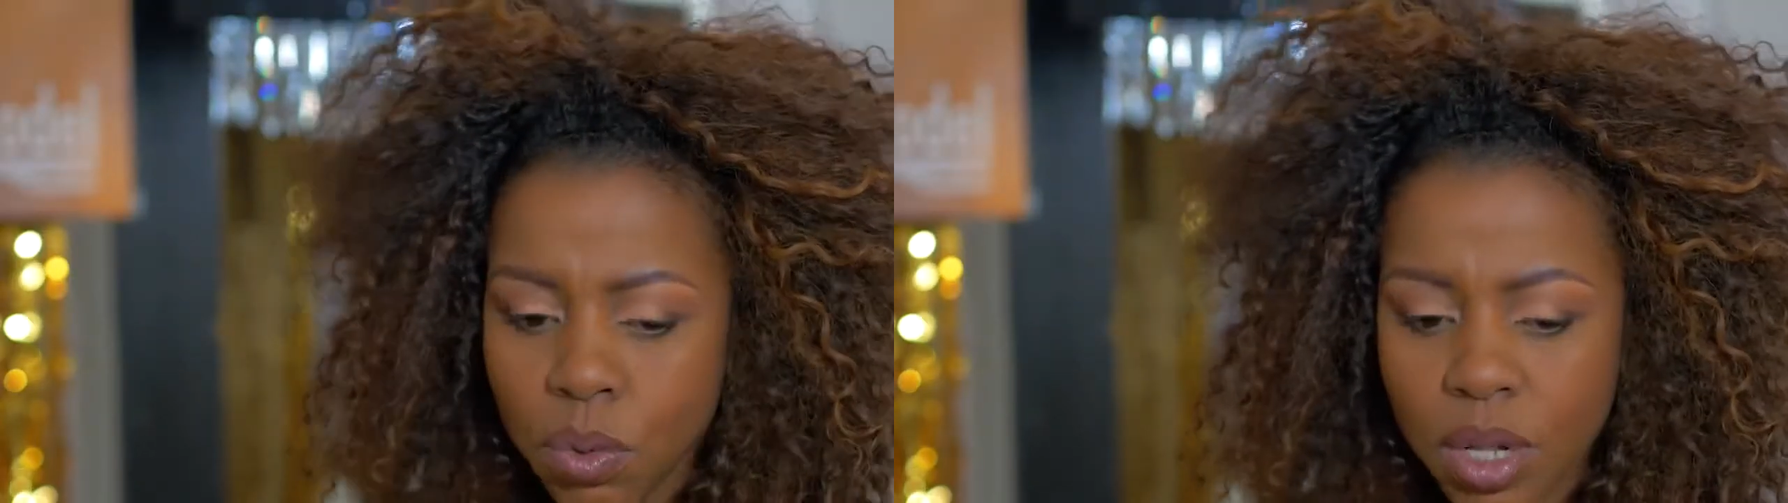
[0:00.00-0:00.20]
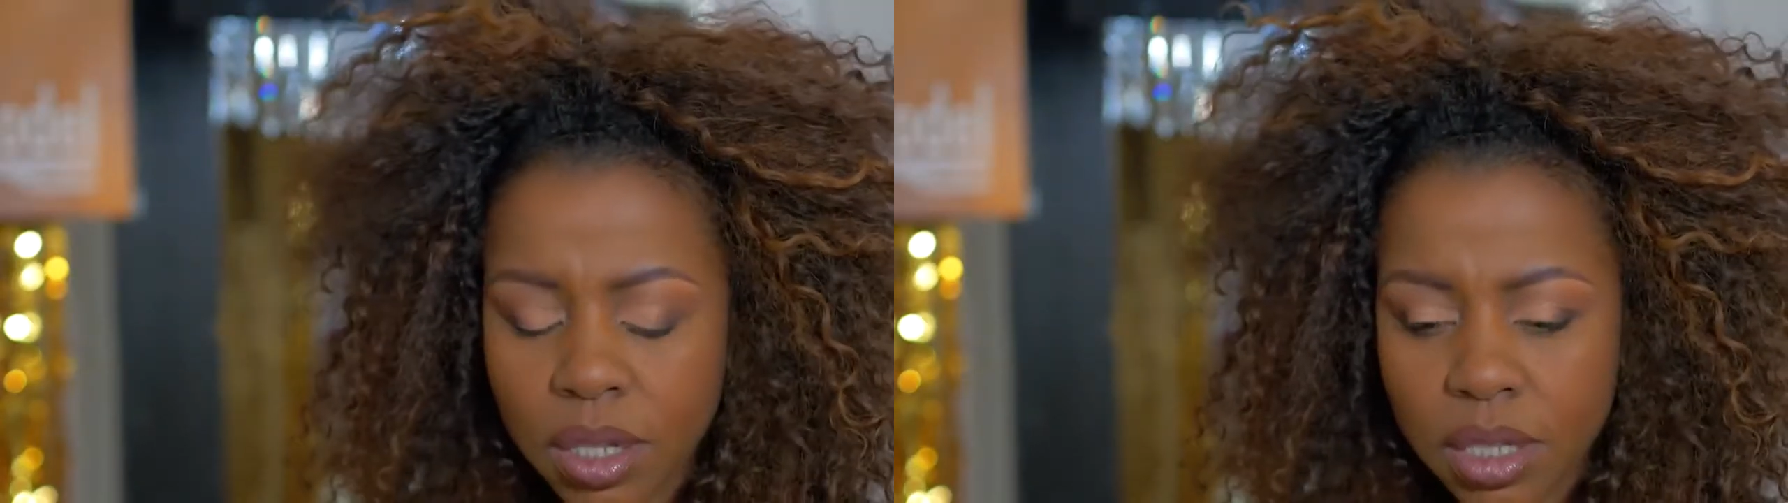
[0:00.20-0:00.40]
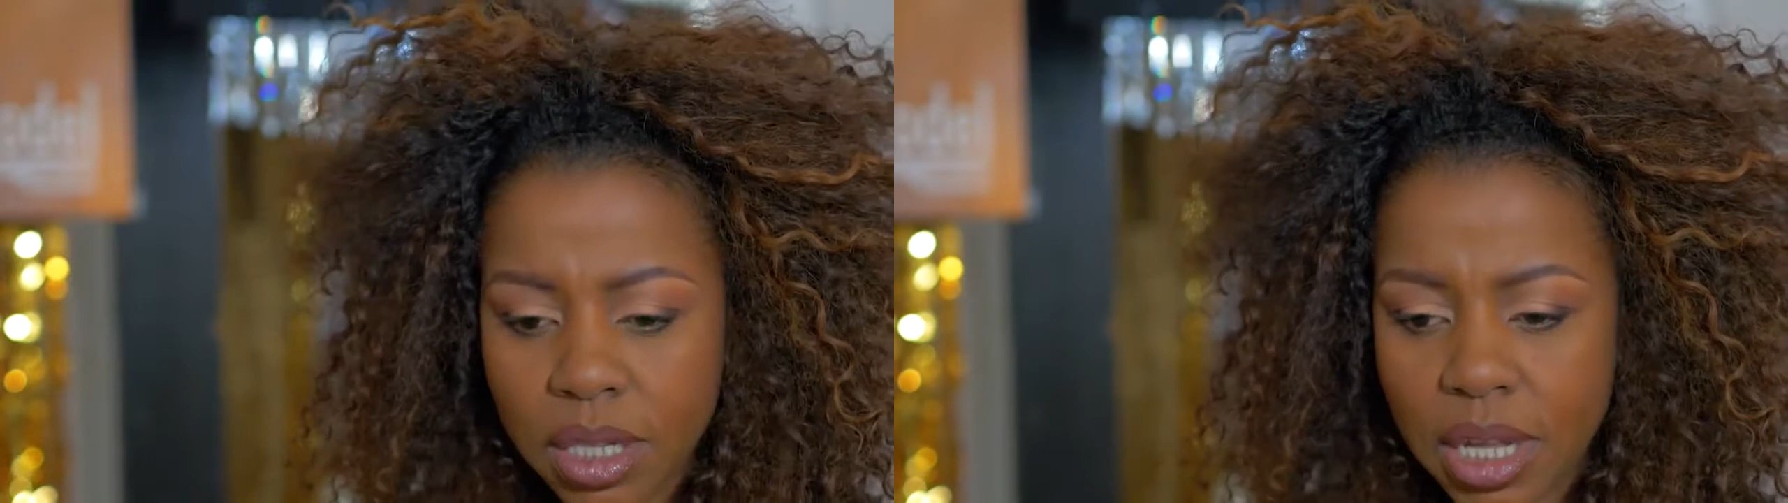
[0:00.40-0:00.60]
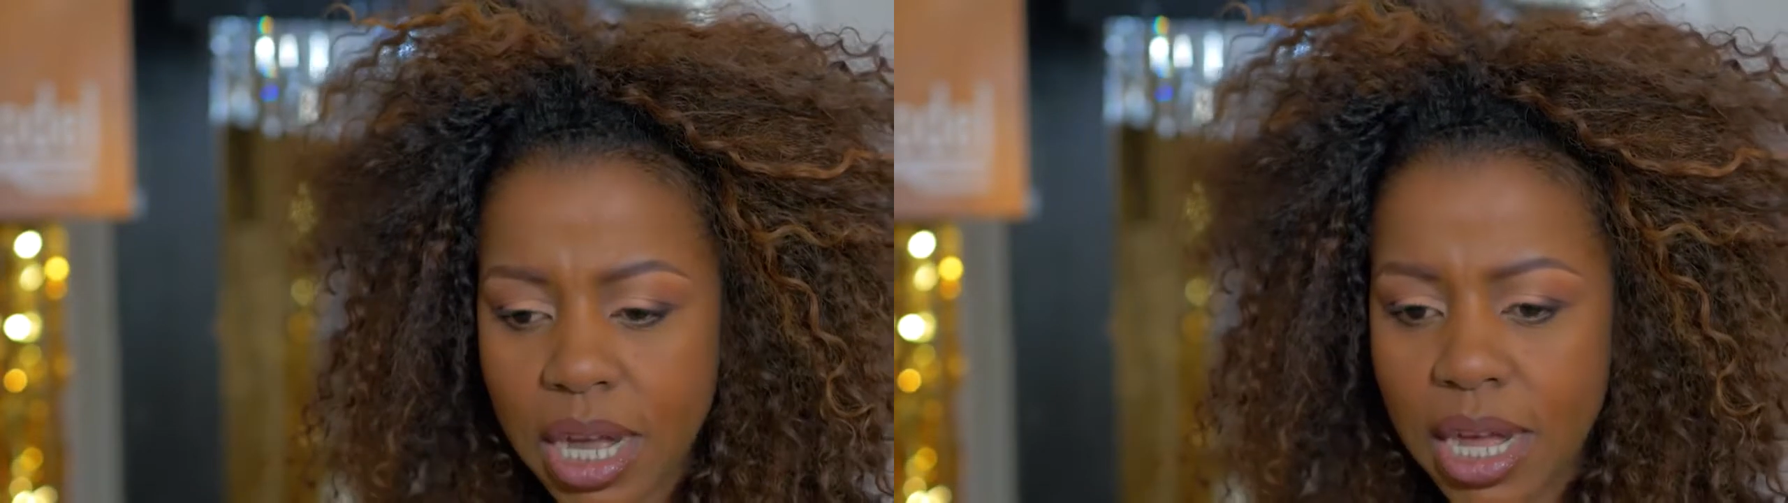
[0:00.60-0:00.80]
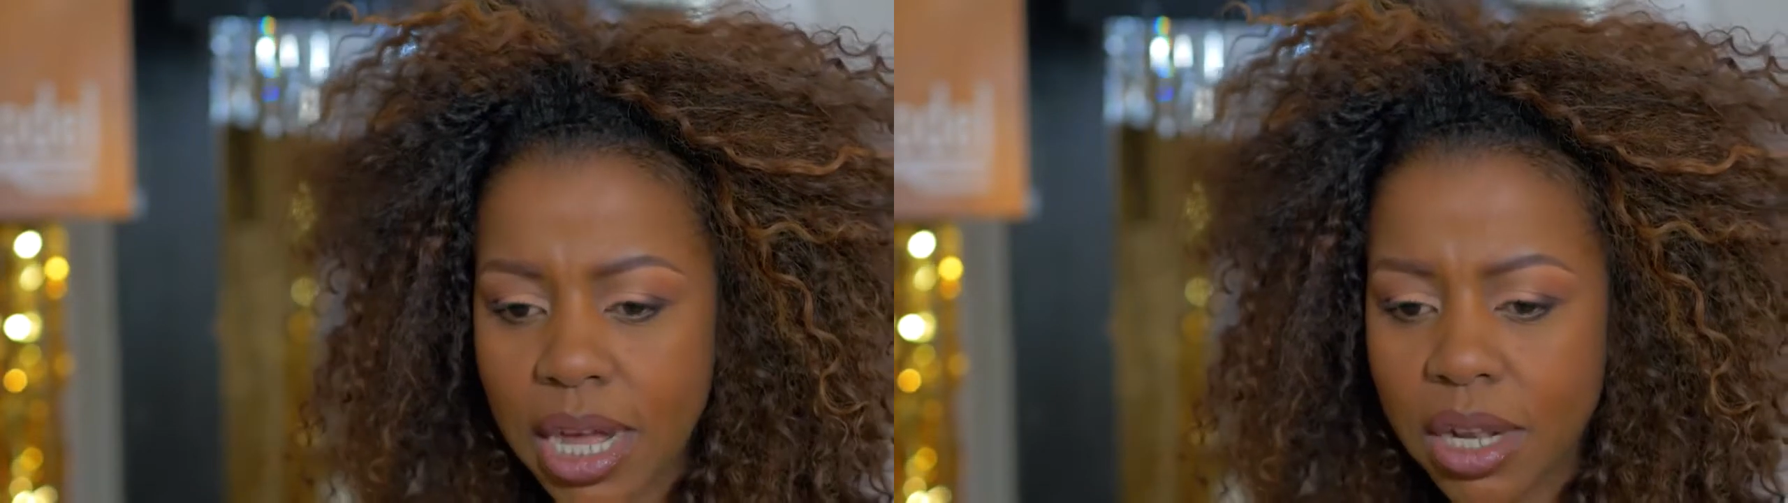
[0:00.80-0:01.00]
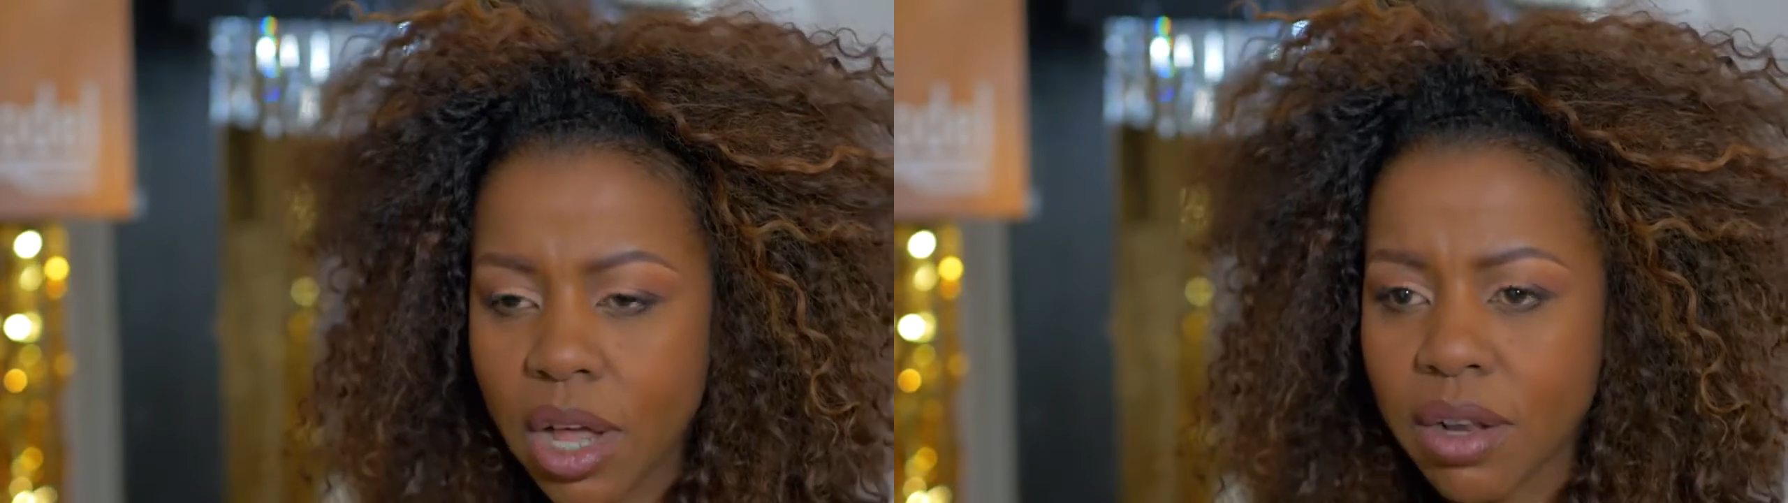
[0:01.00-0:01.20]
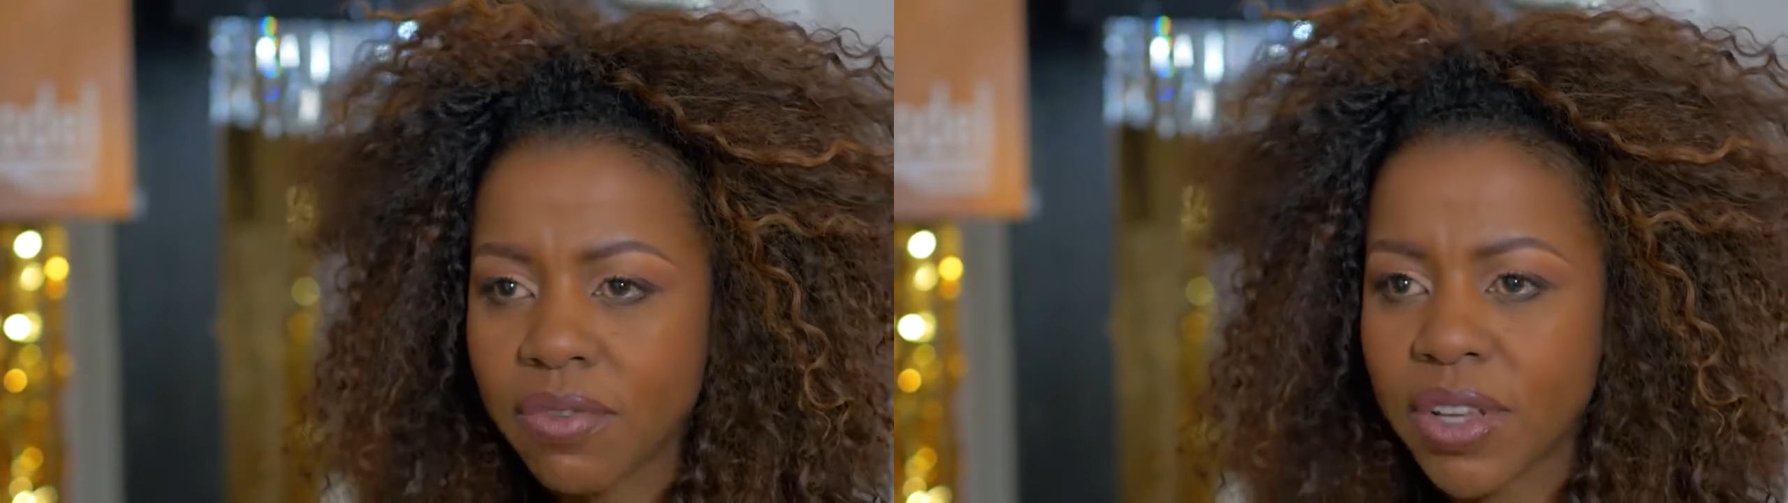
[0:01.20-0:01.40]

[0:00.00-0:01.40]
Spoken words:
Well, a lot of